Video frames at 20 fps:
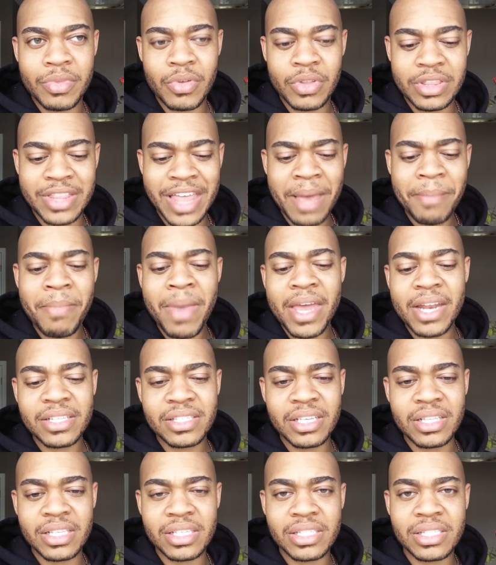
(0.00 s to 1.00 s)
they made it
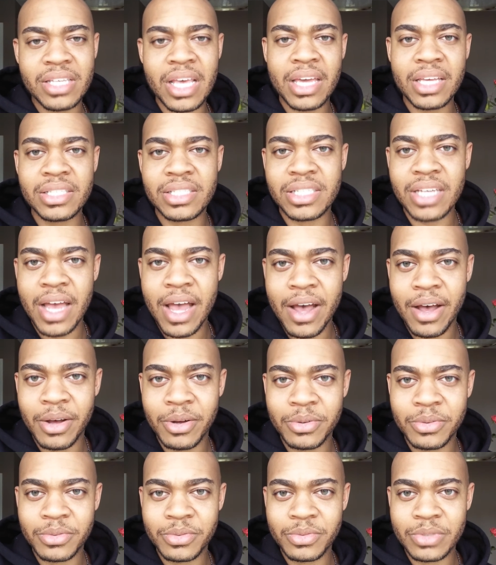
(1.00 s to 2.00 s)
to the second
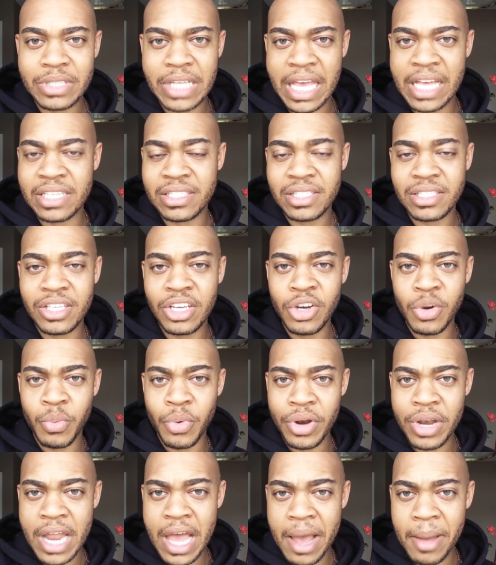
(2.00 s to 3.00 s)
child and still
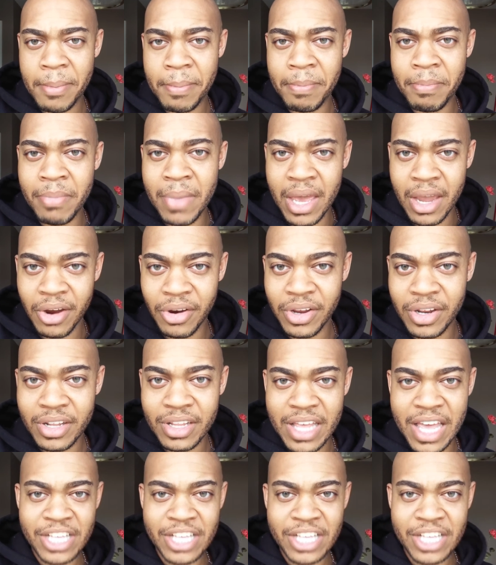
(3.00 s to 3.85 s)
were not married.